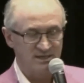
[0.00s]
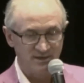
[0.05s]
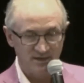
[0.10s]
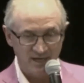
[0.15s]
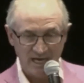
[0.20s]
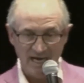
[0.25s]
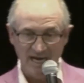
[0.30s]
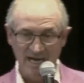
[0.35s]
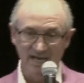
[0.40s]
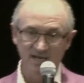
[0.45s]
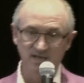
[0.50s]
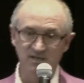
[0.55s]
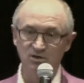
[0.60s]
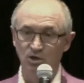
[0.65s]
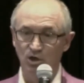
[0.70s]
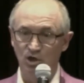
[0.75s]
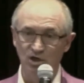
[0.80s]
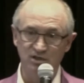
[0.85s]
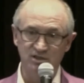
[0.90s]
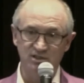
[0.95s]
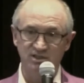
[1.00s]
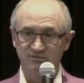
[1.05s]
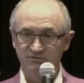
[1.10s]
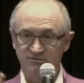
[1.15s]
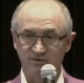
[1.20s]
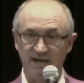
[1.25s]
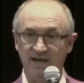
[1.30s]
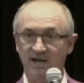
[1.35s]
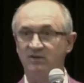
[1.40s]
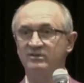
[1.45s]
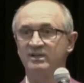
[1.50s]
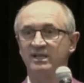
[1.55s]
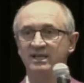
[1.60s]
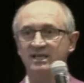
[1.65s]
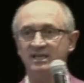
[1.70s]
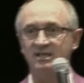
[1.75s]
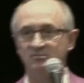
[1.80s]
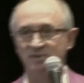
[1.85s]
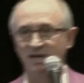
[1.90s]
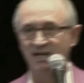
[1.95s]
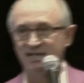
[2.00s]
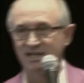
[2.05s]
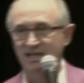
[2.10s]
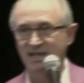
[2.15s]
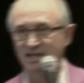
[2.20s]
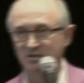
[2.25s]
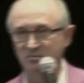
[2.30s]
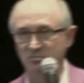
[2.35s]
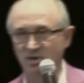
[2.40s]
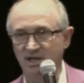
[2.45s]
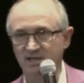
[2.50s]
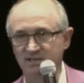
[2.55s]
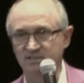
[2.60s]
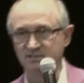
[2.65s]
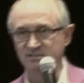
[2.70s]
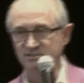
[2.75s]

I looked and found in my accounting practice,